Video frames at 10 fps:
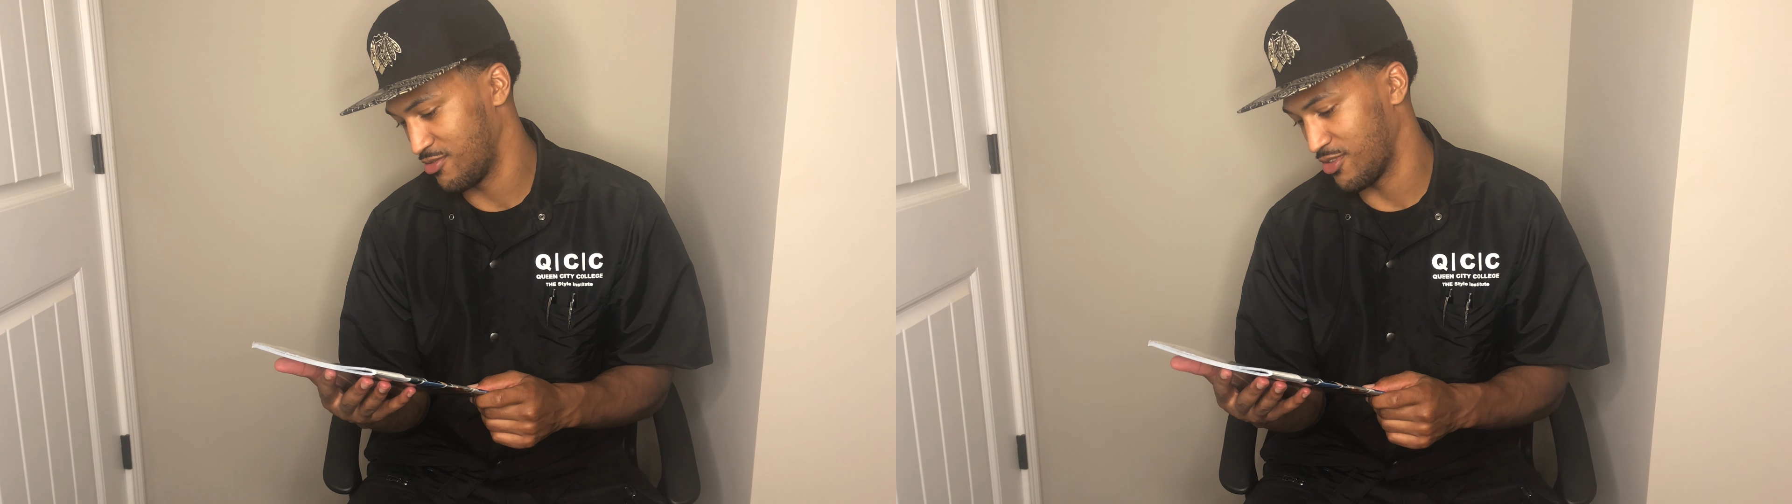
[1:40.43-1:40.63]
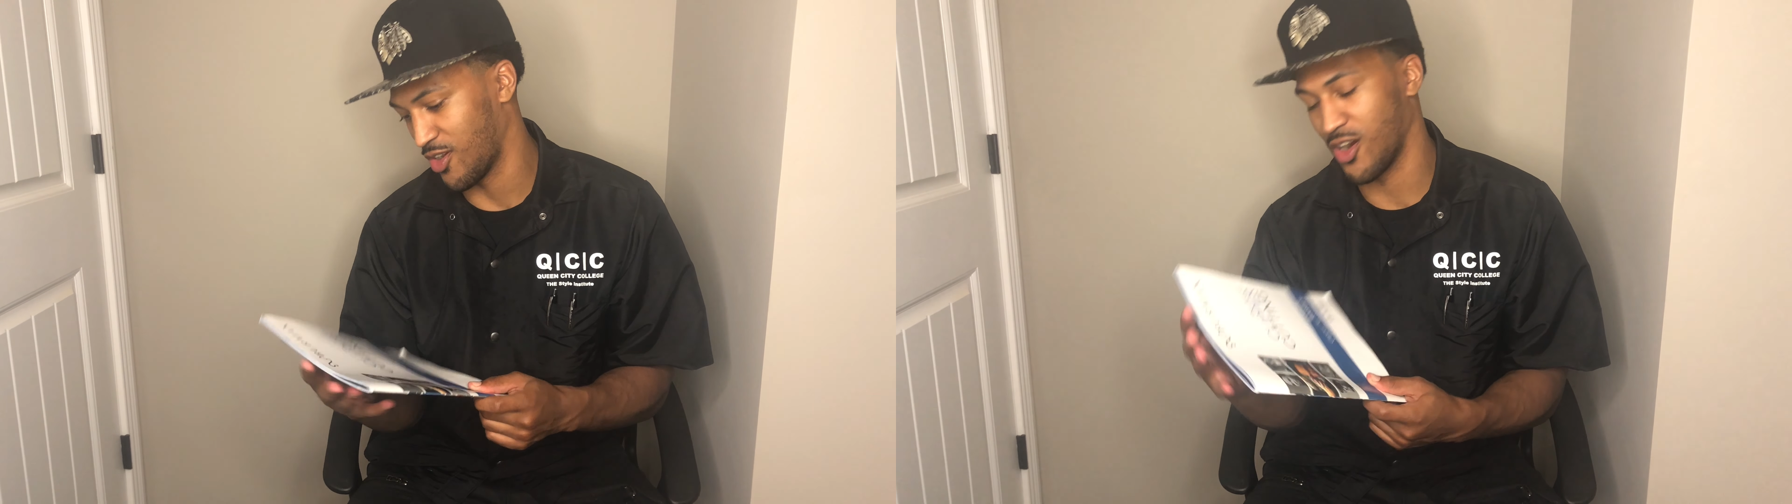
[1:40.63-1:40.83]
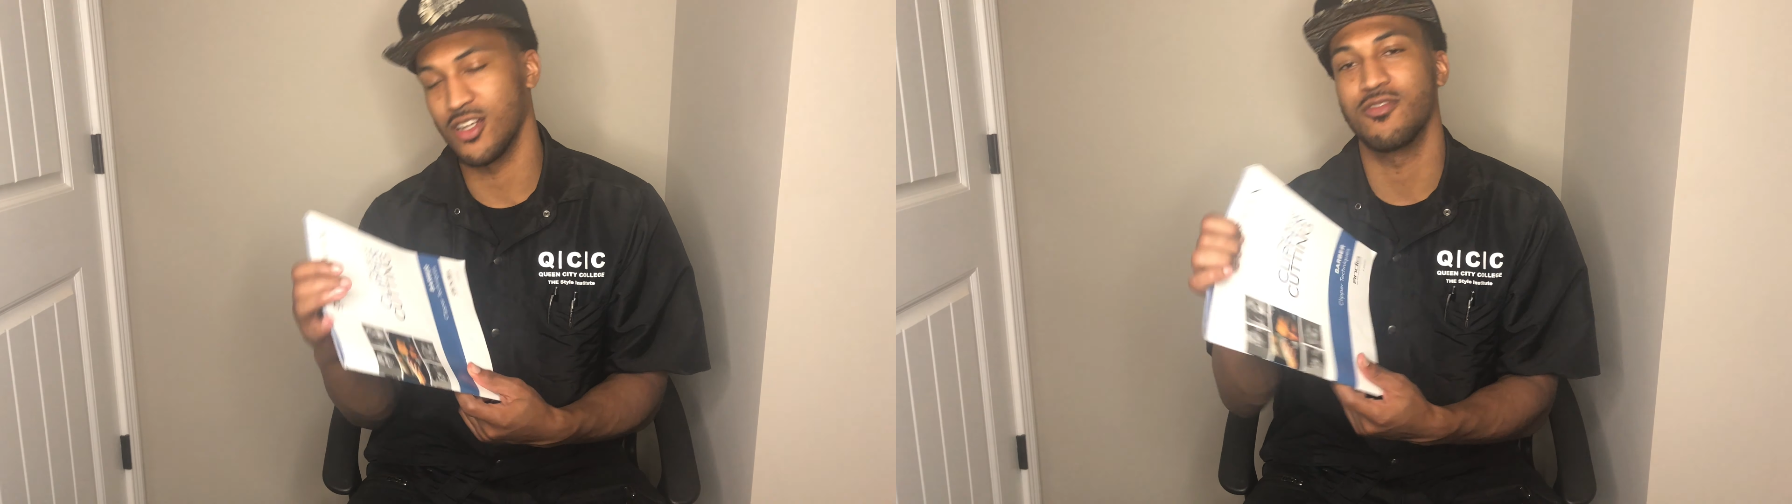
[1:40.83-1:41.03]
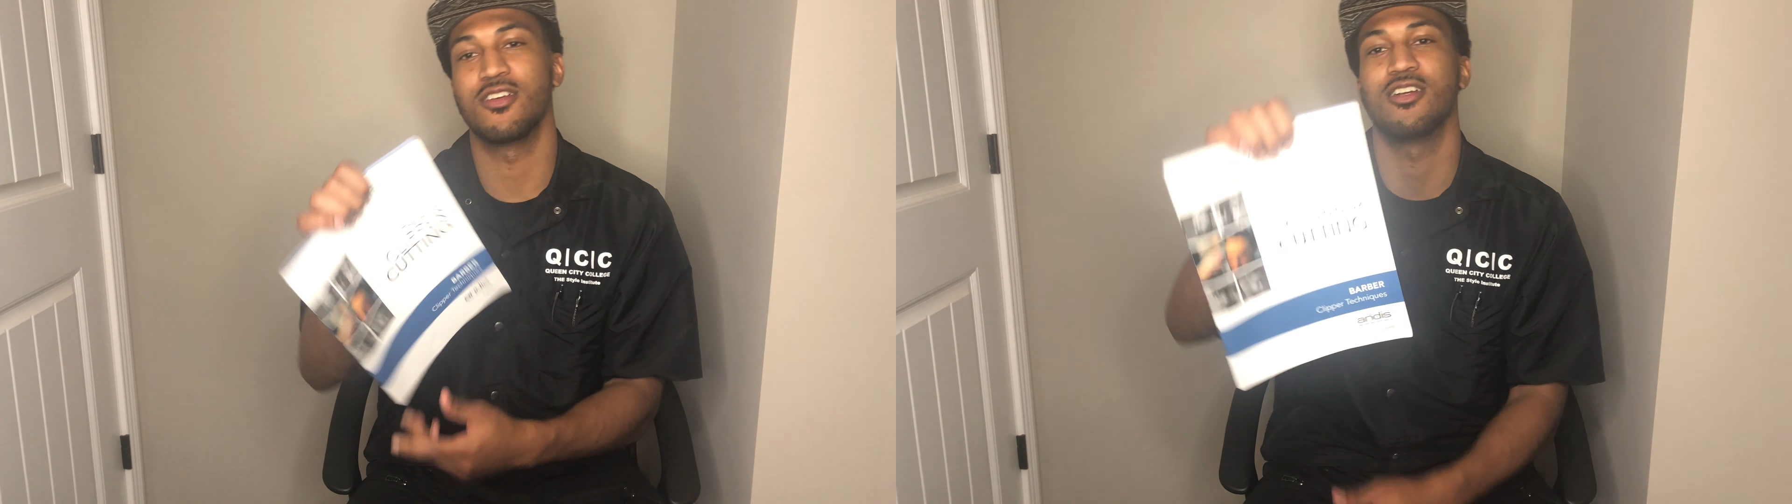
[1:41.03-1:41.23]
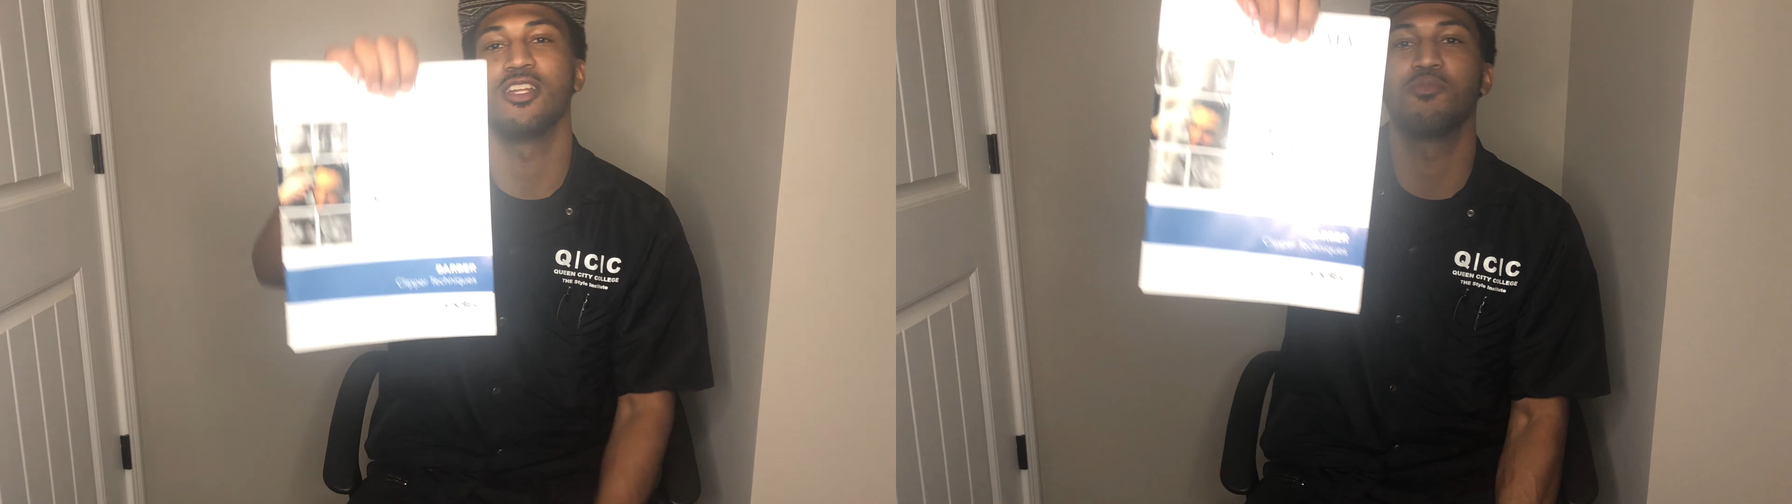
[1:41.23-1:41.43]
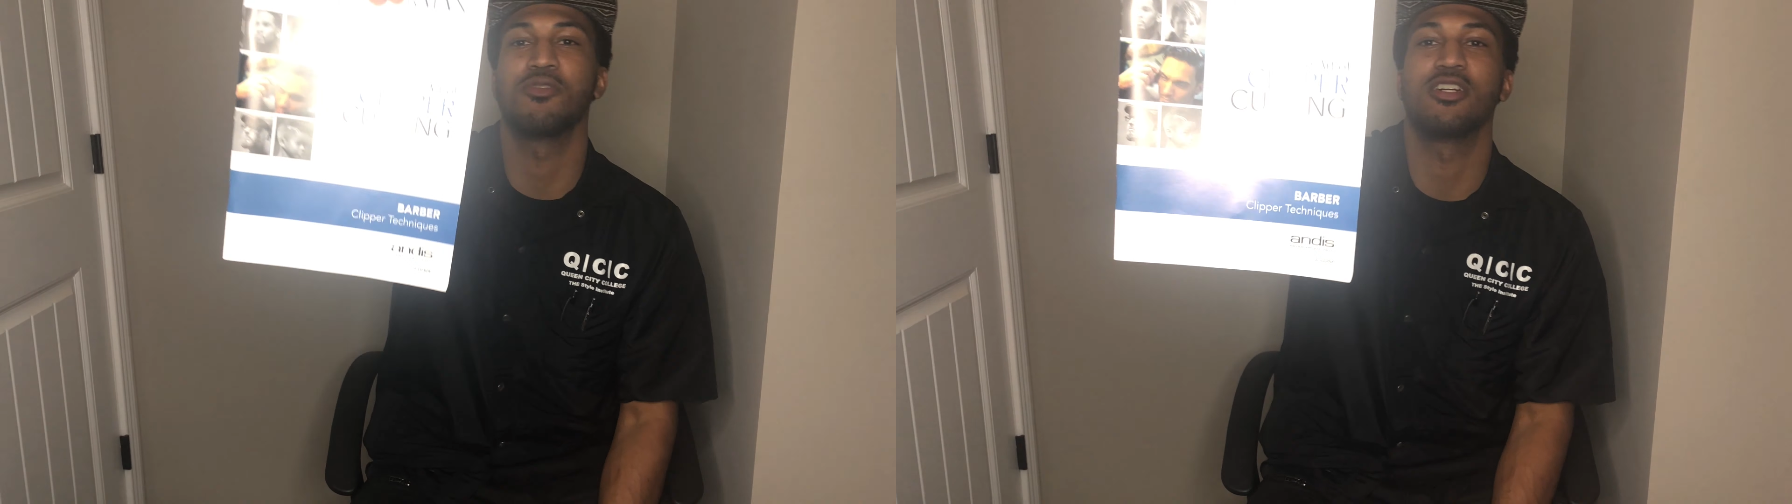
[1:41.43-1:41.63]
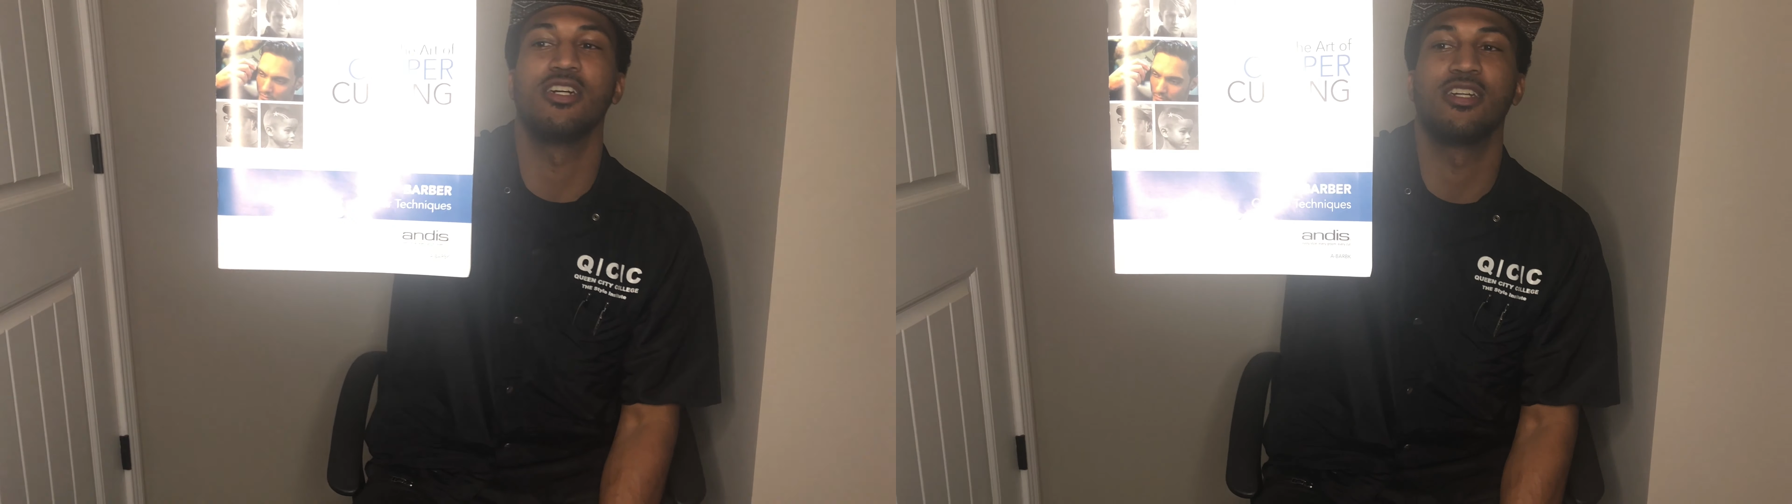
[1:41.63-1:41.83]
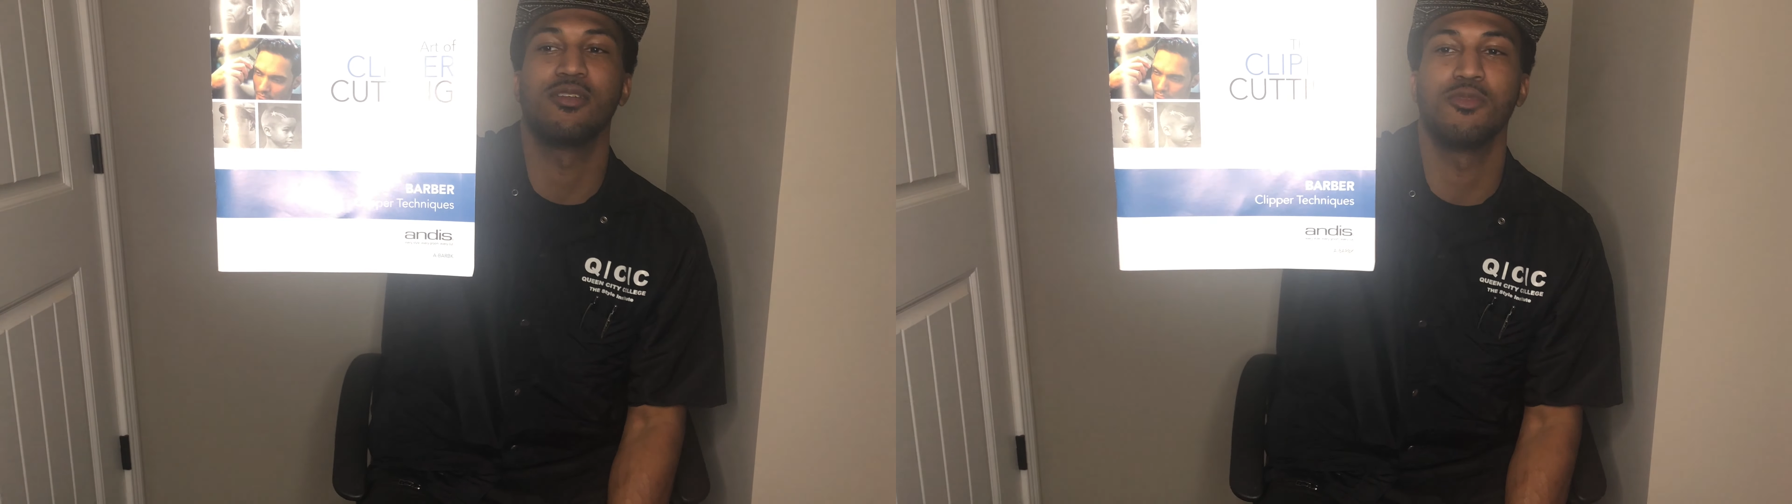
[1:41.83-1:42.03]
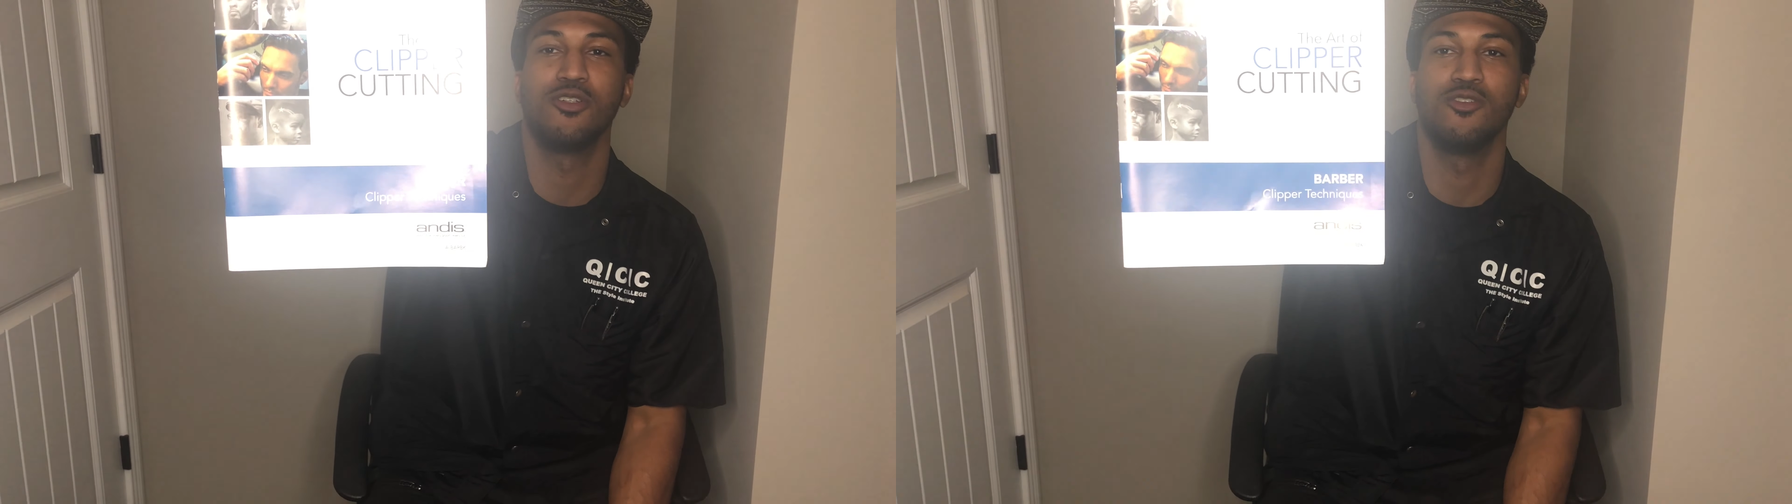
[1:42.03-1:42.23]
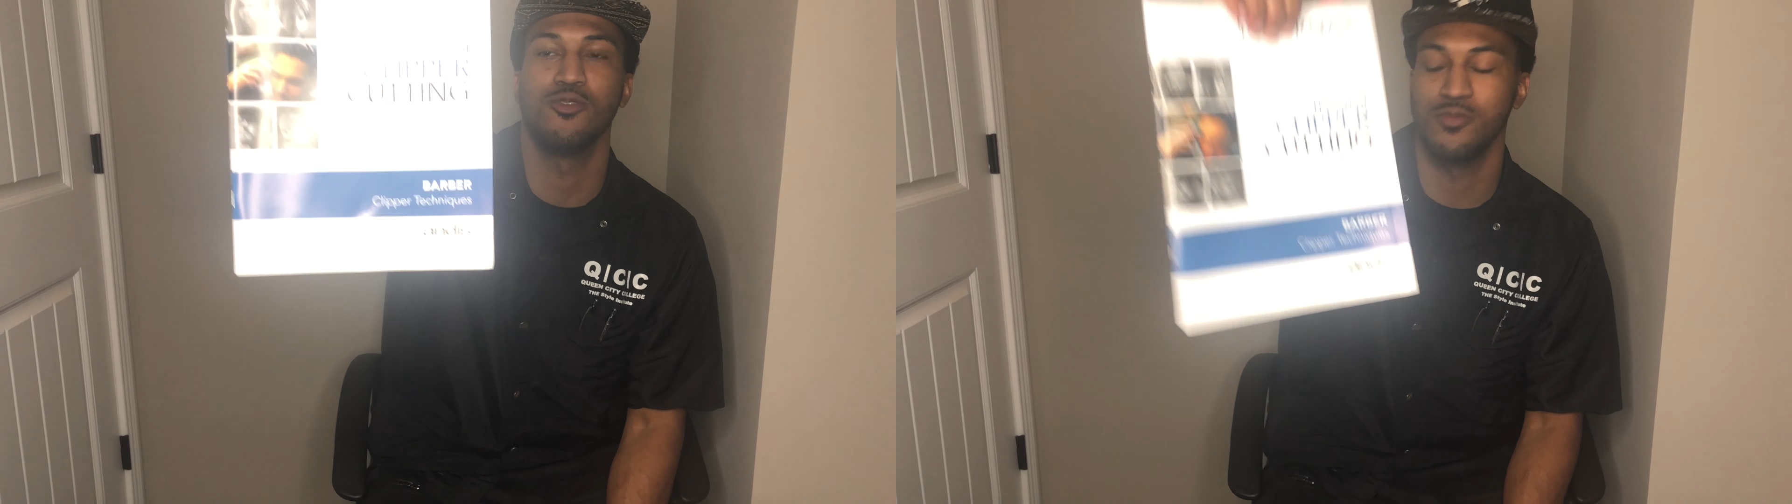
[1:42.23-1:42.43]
The Art of Clipper Cutting. Boom.